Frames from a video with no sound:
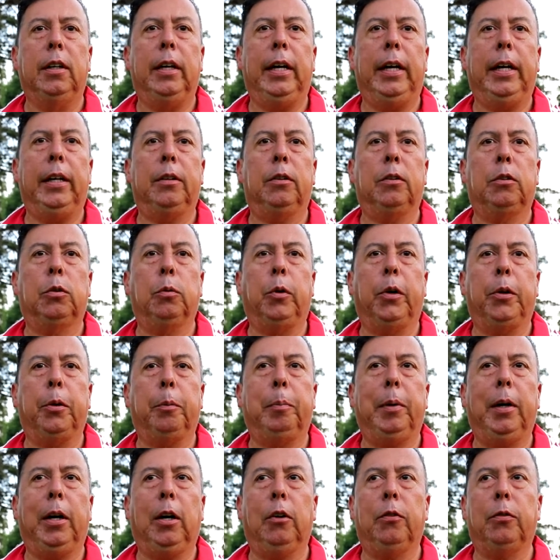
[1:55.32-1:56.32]
and to what a
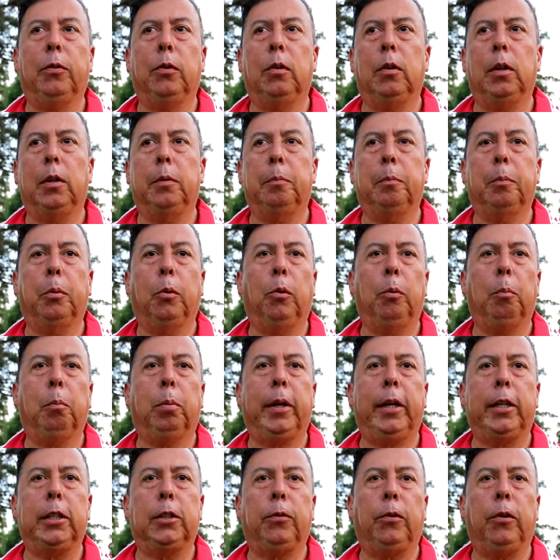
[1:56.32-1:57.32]
powerful and important
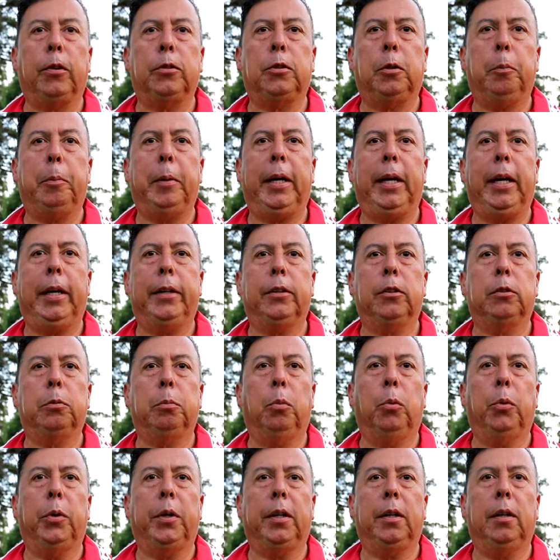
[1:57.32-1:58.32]
place for us to be at this
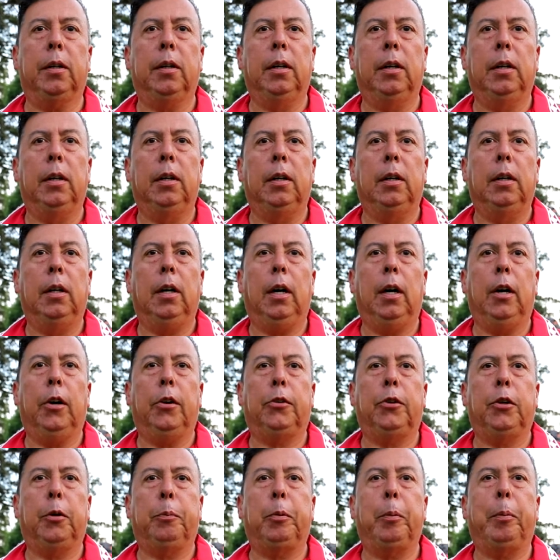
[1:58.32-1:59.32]
morning uh,
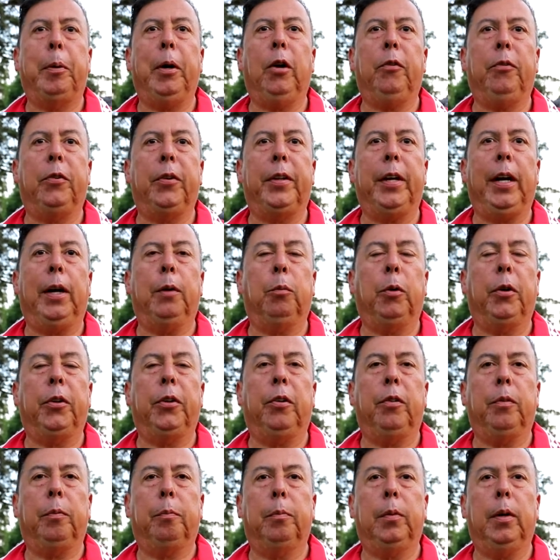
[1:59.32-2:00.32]
to prepare for that,
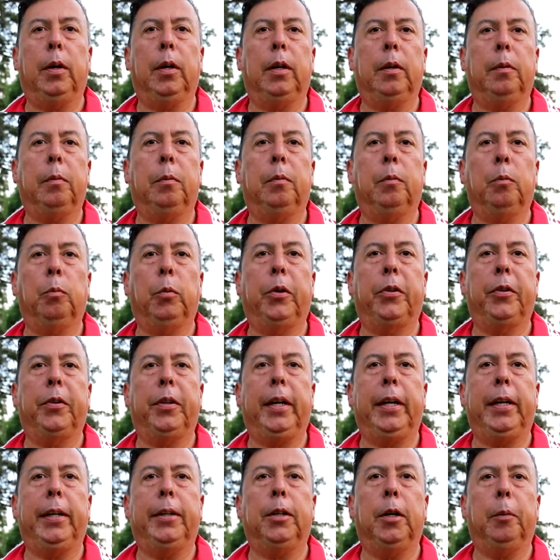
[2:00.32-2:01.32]
whether uh, whether
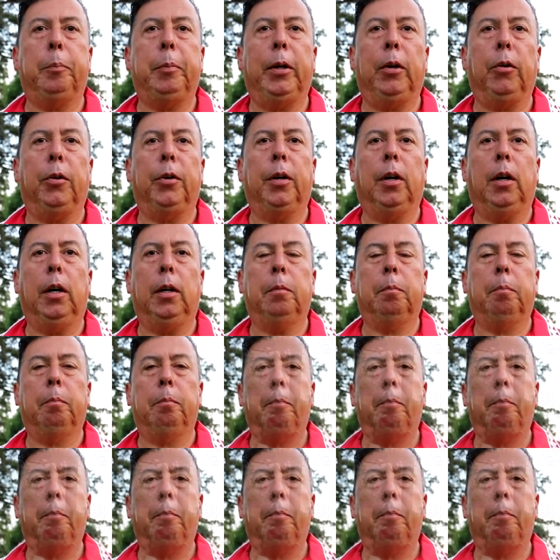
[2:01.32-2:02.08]
they end up here or not.